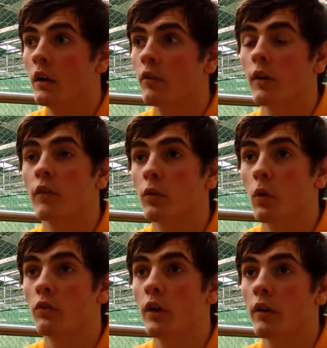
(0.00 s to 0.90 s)
if I have
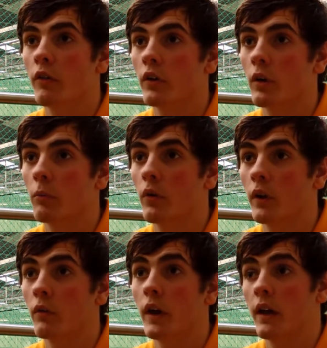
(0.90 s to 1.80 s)
squad training, for example, and
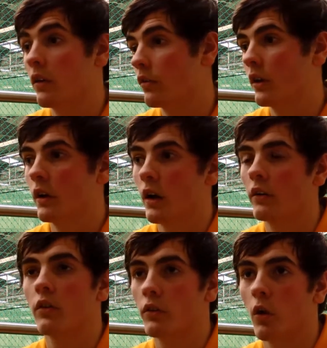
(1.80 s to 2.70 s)
I'll net and I'll say, I
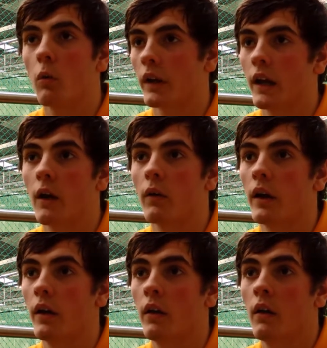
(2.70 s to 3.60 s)
just don't want to get out here.